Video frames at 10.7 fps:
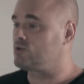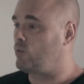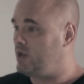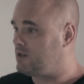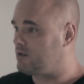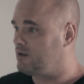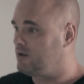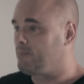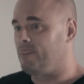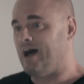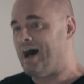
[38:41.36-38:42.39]
a week.
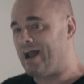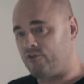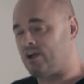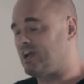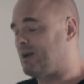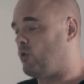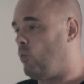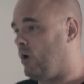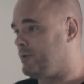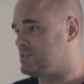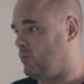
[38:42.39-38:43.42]
I don't think I can come to
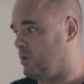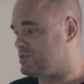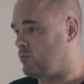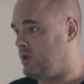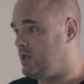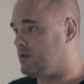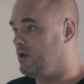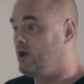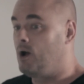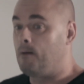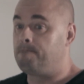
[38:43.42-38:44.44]
Wilmington once a week,
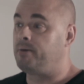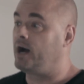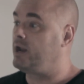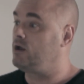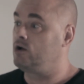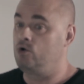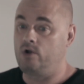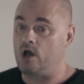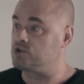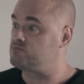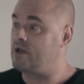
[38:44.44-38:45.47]
but who
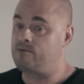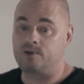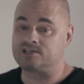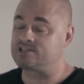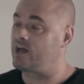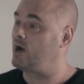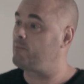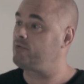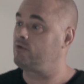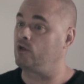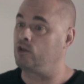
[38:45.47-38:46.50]
knows? Maybe we set
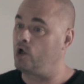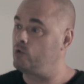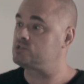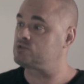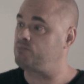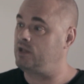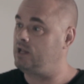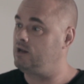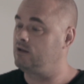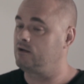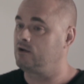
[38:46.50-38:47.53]
up the
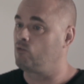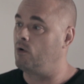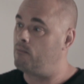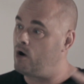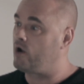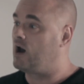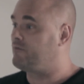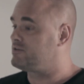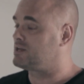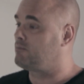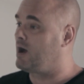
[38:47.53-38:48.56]
LoneSpeed remote
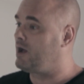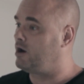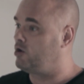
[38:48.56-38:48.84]
office at my home.